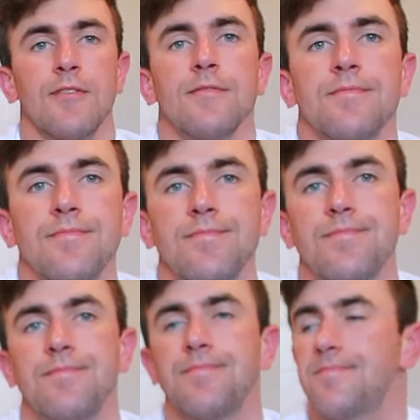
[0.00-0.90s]

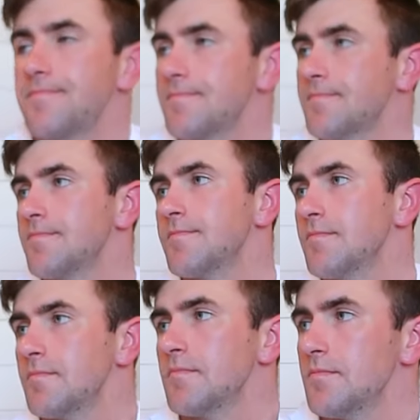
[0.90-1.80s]

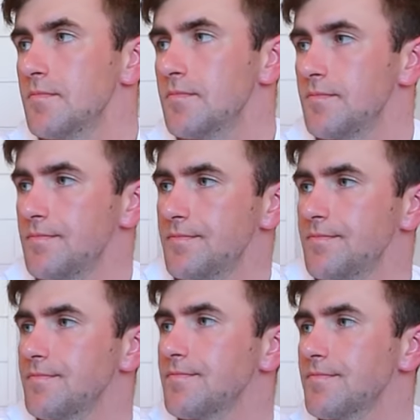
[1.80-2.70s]

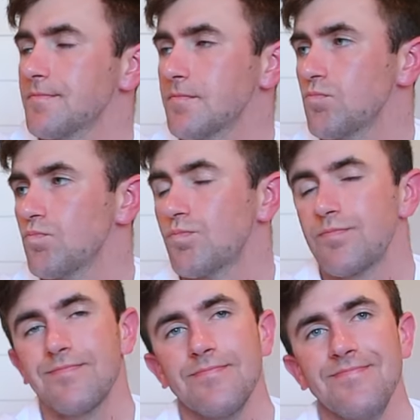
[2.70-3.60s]

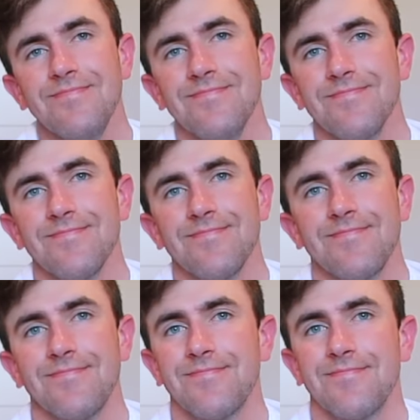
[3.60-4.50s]

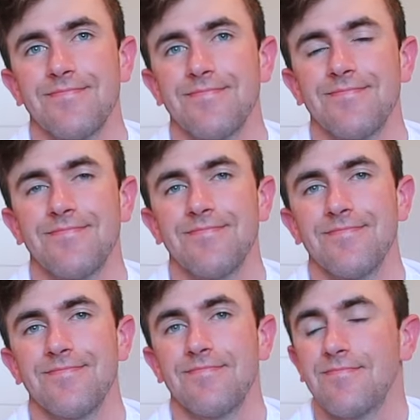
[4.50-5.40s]

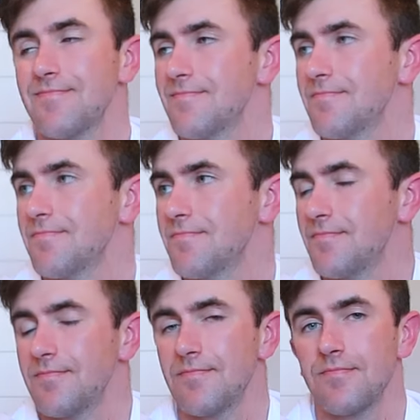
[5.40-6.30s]

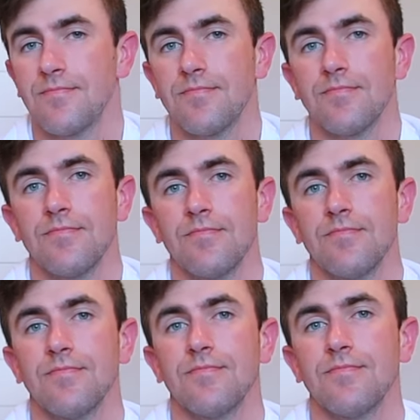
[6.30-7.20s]

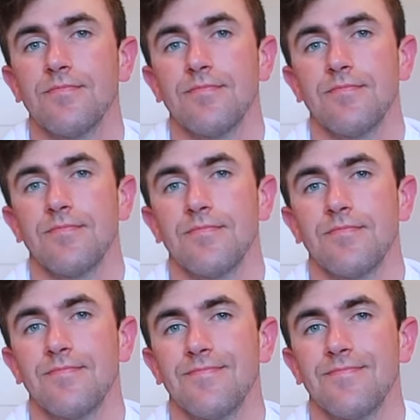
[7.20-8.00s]
The person shown says nothing.